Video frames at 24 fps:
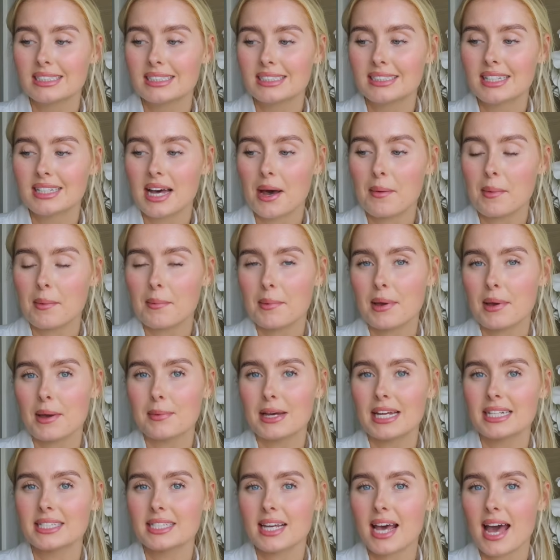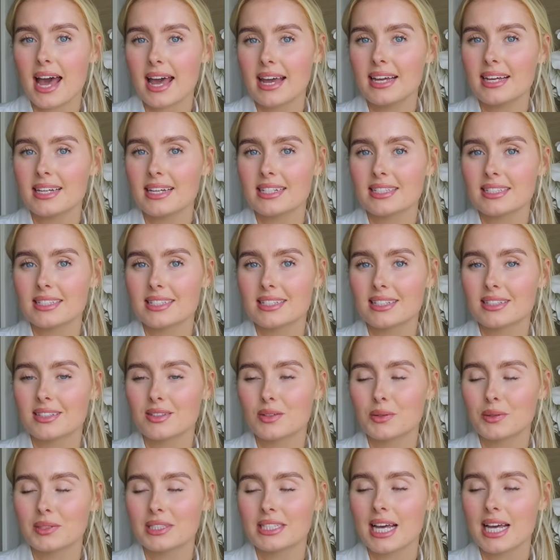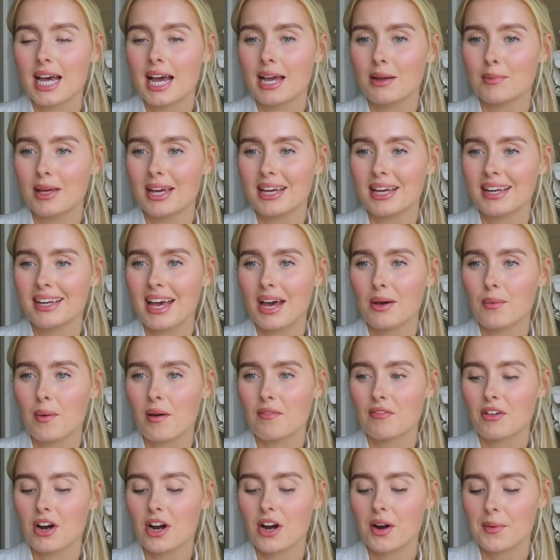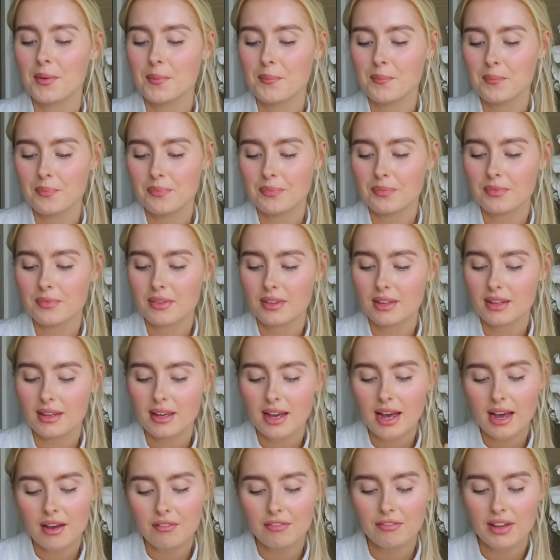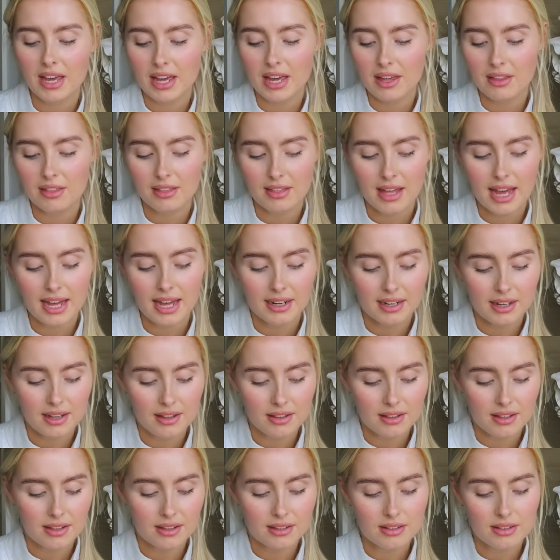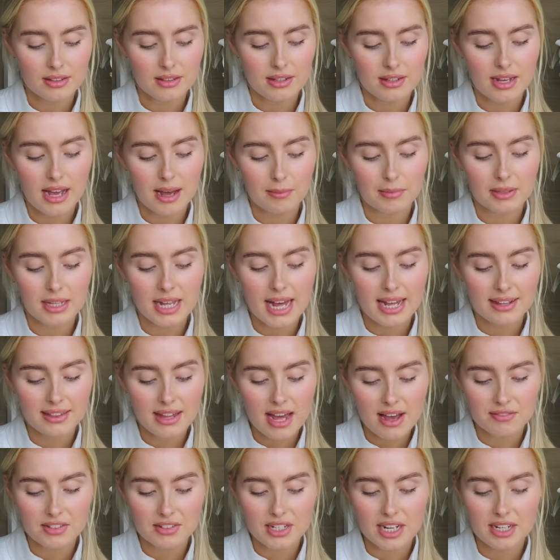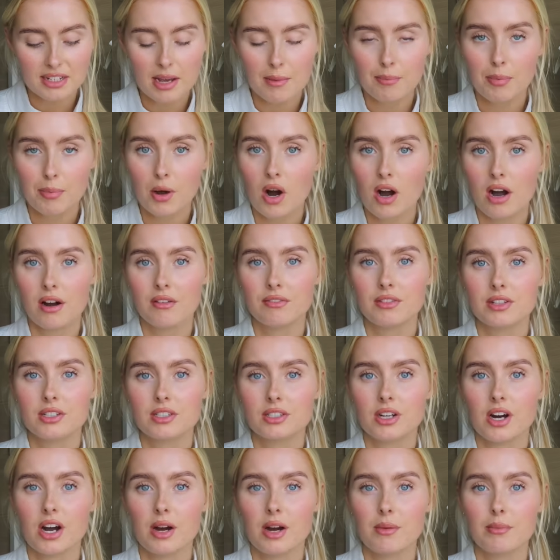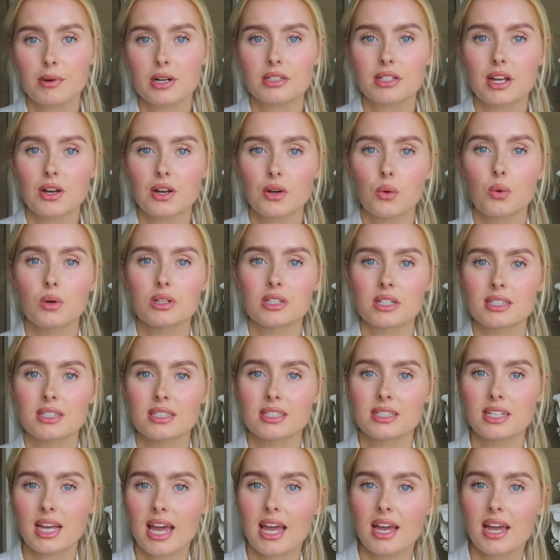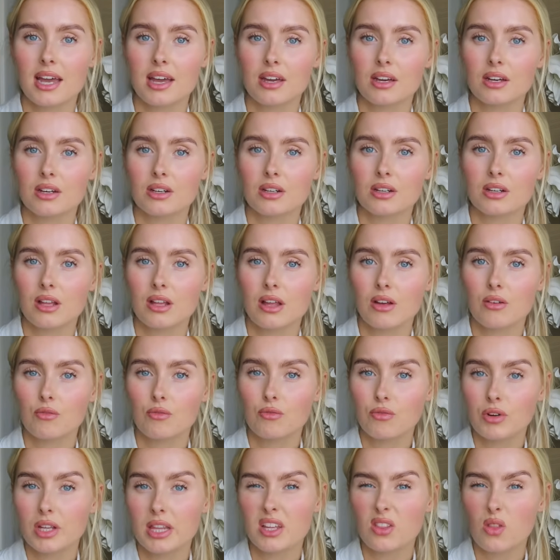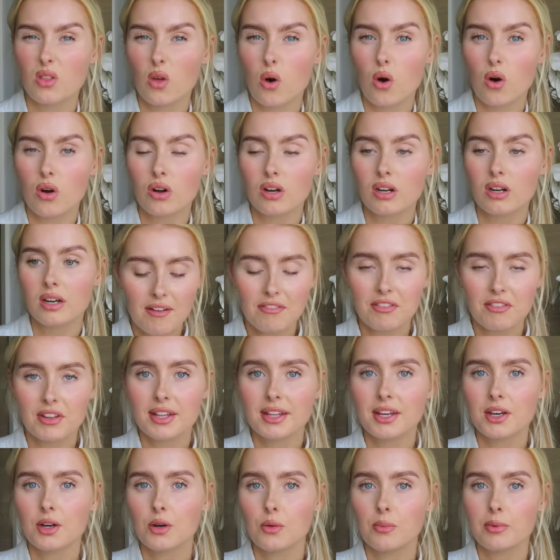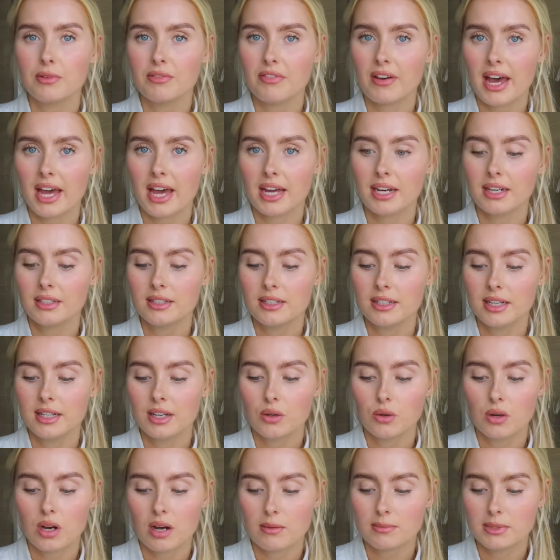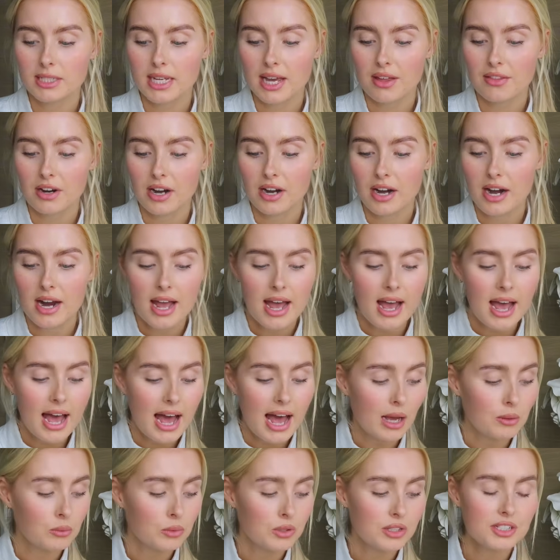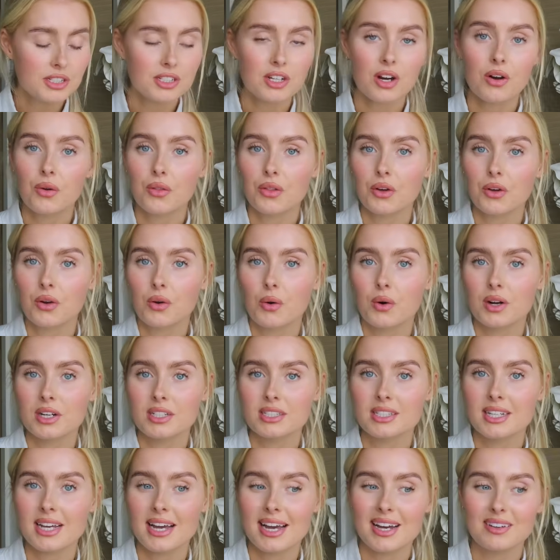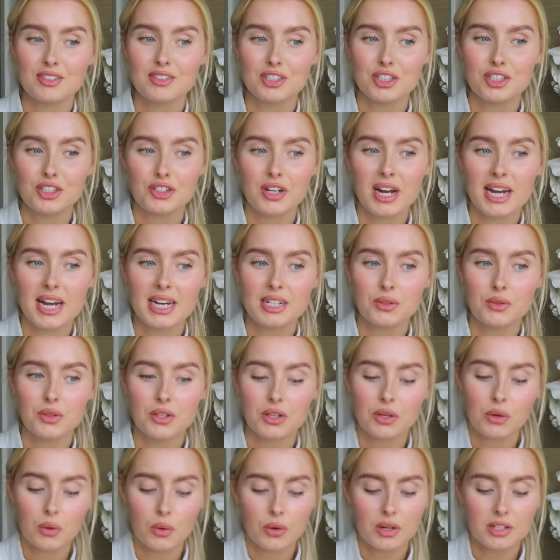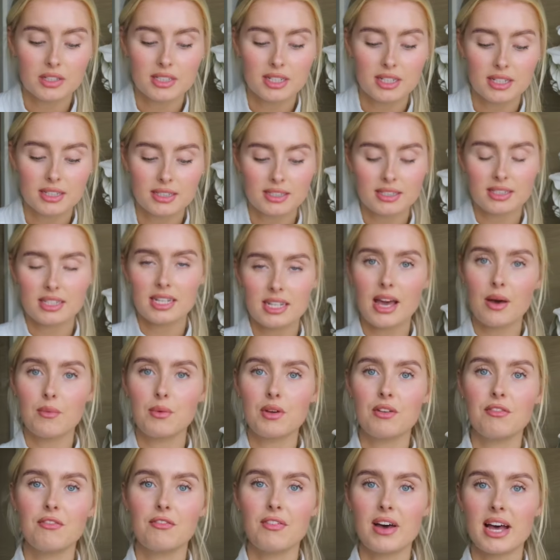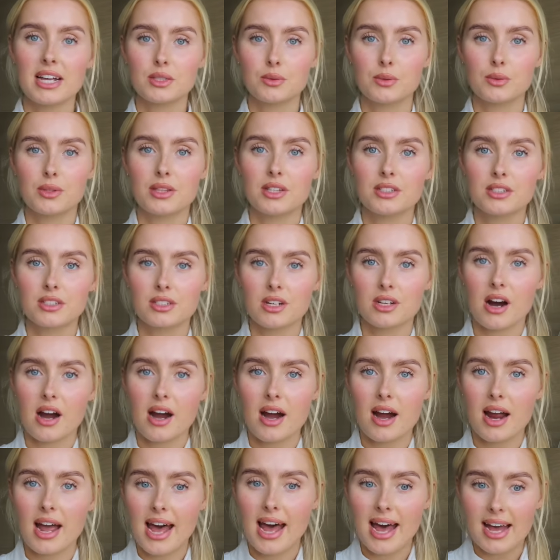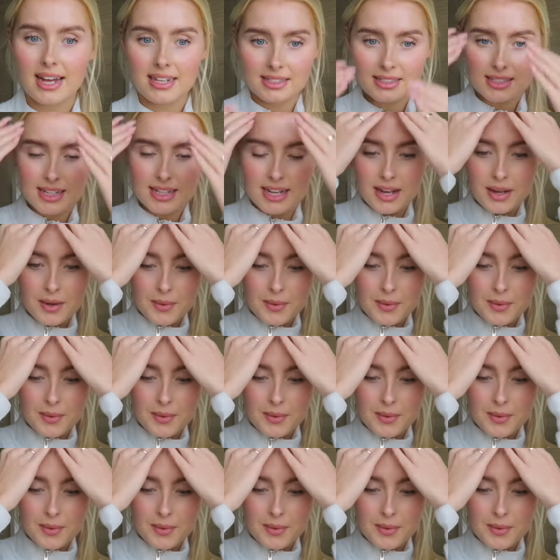that would be a bit tight on timing. However, I have faith, and I'm glad that I've did a part of the skirt because I know it doesn't take really long. I feel like it'll be fine, it'll come together. I'm going to start on the corset. I've just tried on the corset to see if it fits with the skirt, and